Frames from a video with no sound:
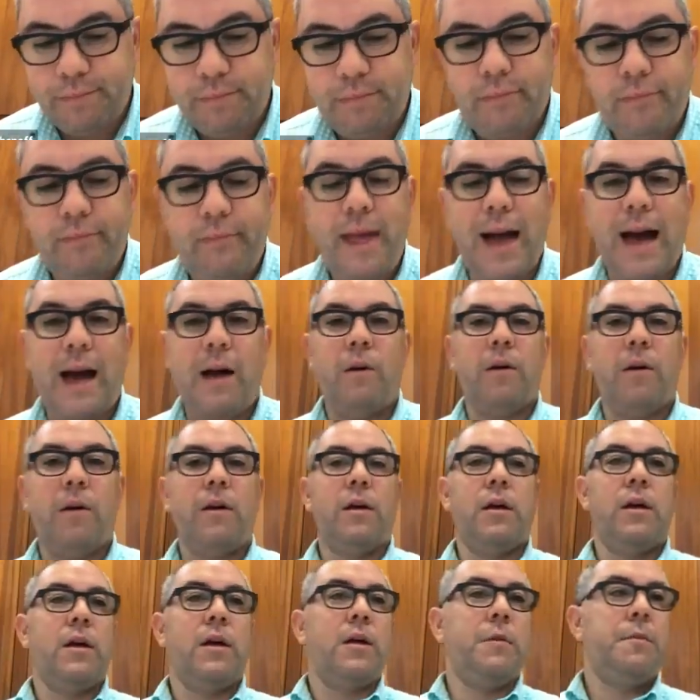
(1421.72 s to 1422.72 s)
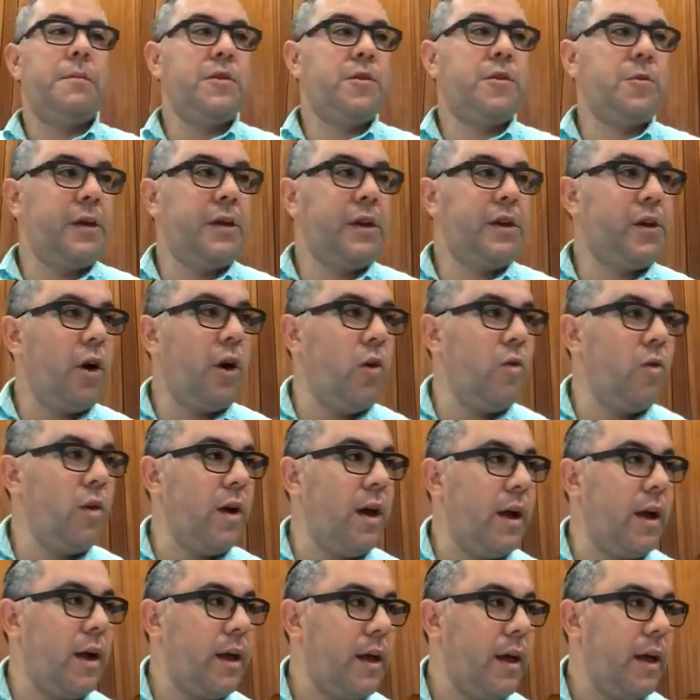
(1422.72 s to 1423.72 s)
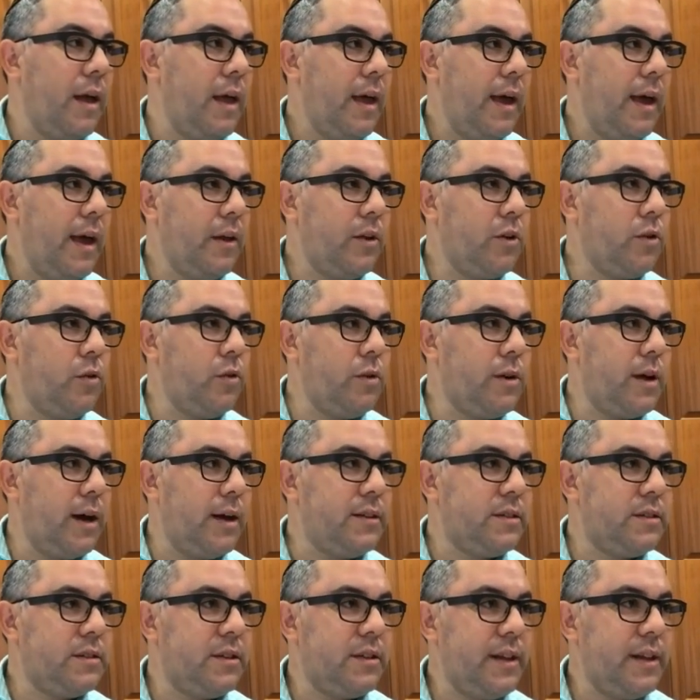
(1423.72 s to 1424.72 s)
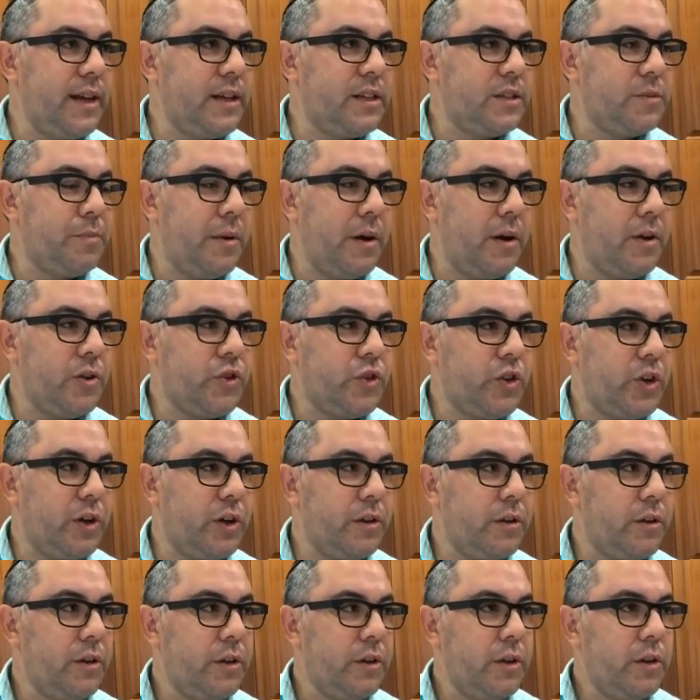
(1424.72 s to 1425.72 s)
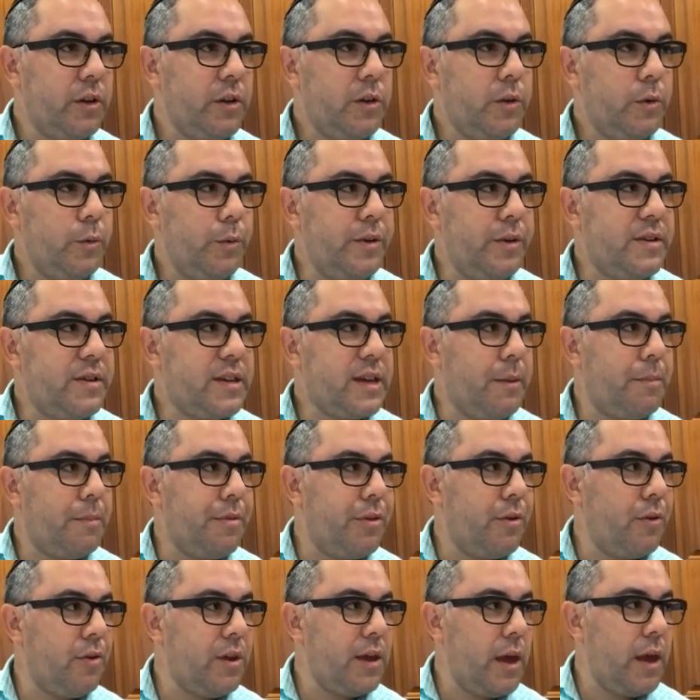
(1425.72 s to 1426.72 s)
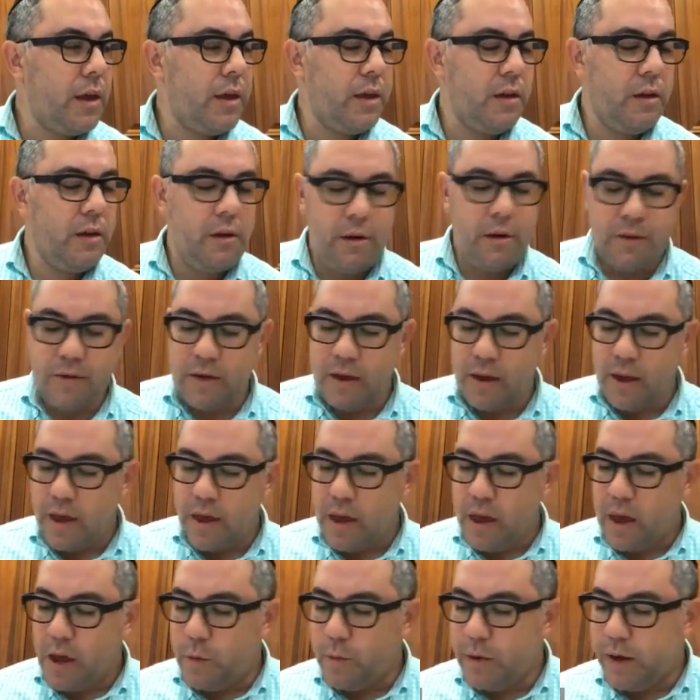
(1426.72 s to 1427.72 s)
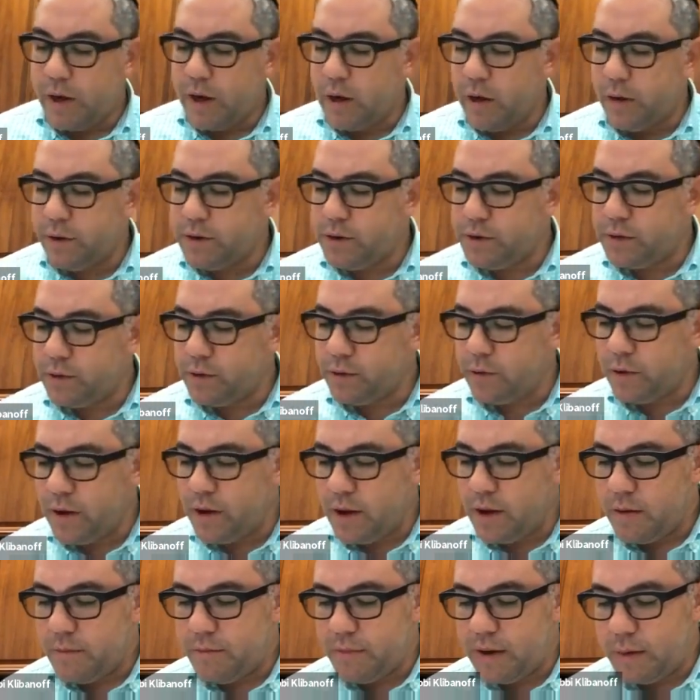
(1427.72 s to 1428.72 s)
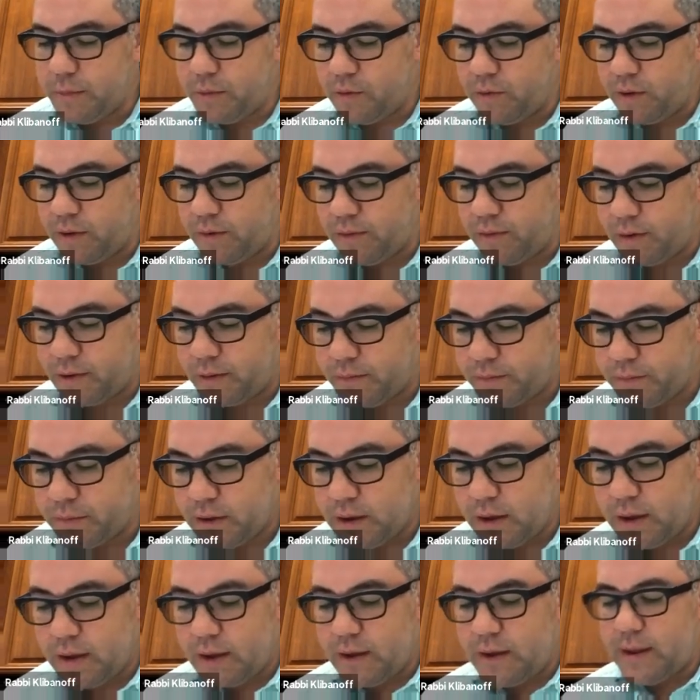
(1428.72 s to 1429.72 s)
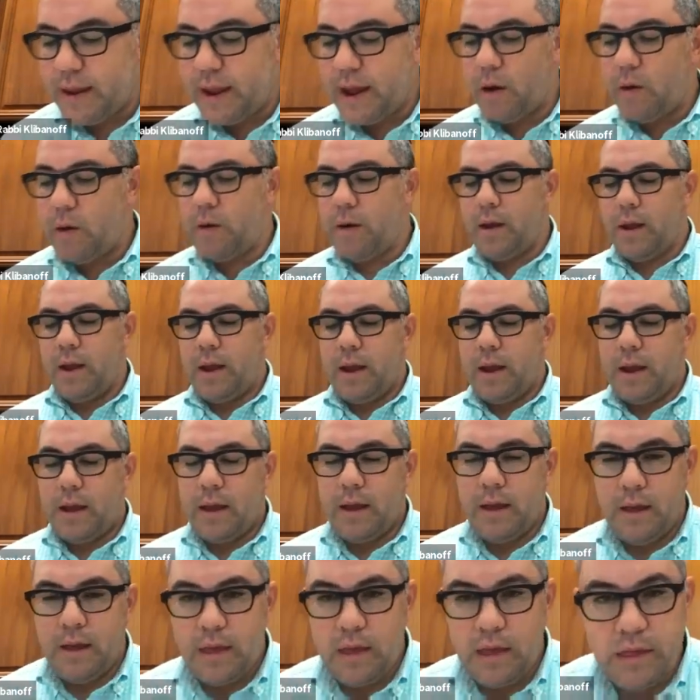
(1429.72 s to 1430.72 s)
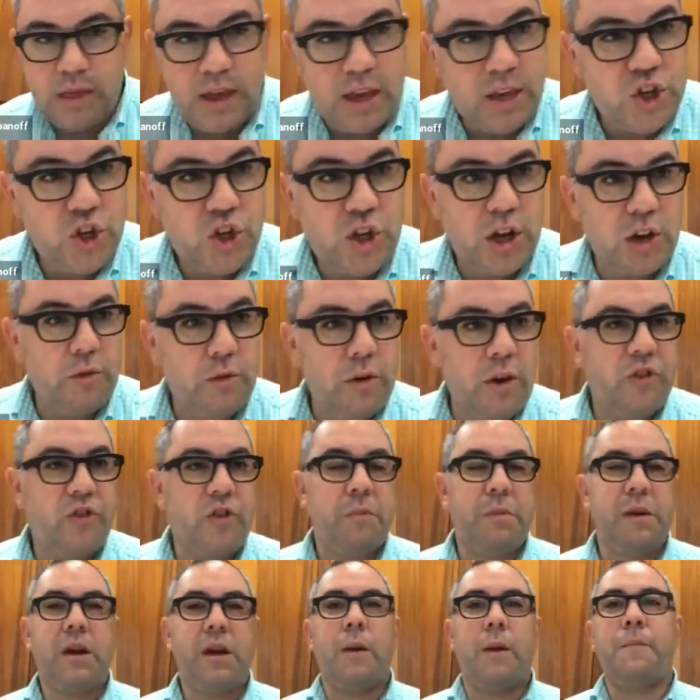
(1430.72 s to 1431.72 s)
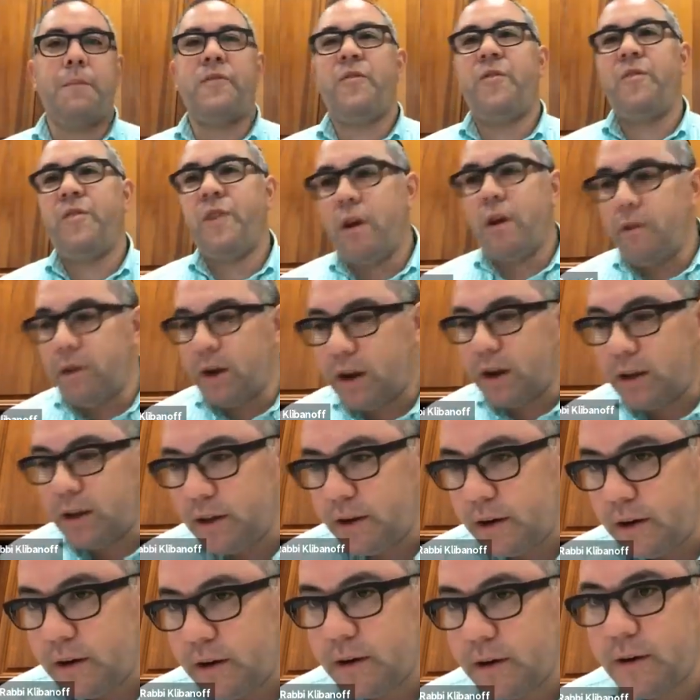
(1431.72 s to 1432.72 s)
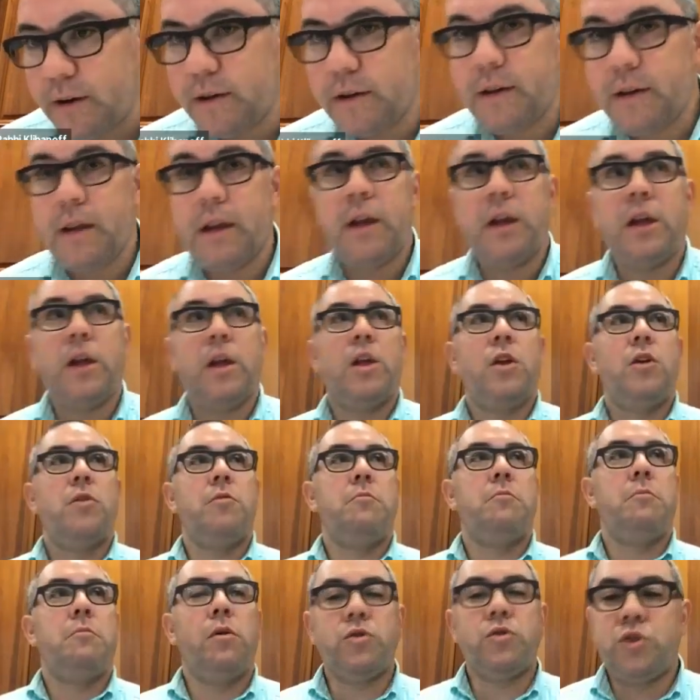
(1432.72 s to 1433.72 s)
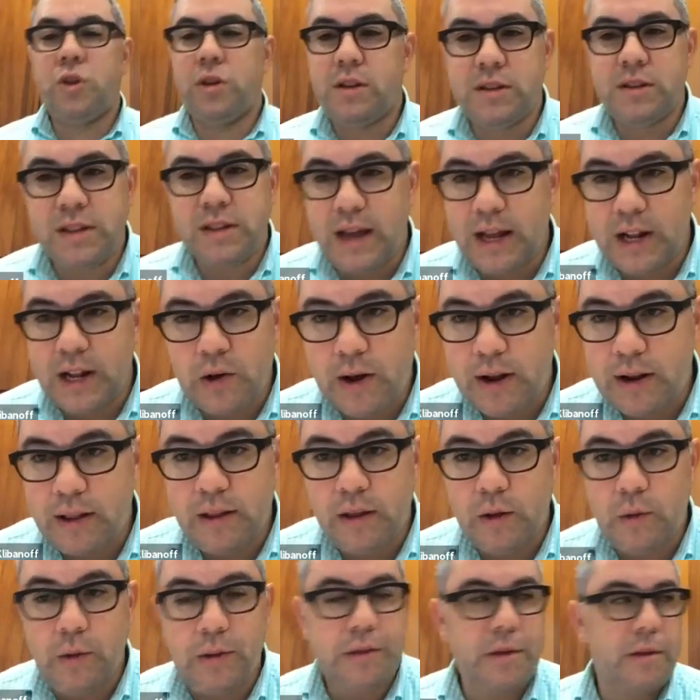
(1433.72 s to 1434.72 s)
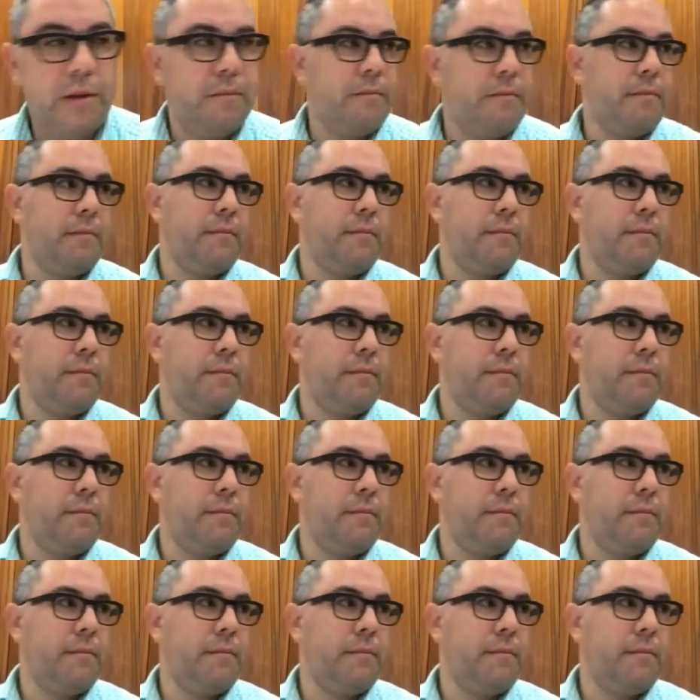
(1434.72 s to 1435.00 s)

Now, between Korach and Chukas, the next parsha, we skip 38 years, and we go to Mei Meribah. Now, this generation becomes very clear. Moshe does not know how to deal with them.